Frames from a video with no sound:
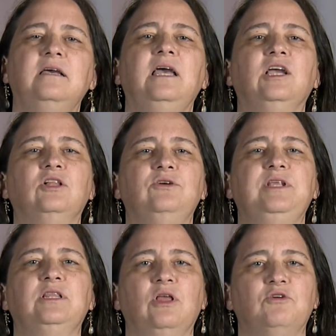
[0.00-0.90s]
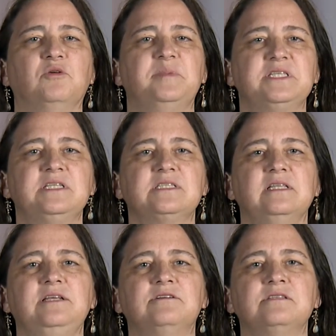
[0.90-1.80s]
including local business
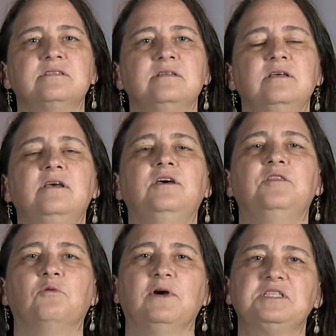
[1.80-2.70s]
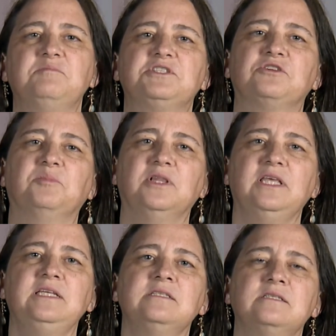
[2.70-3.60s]
leaders, the Westminster
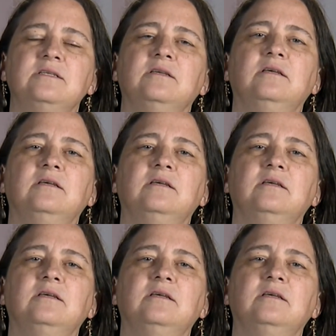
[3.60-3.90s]
Police,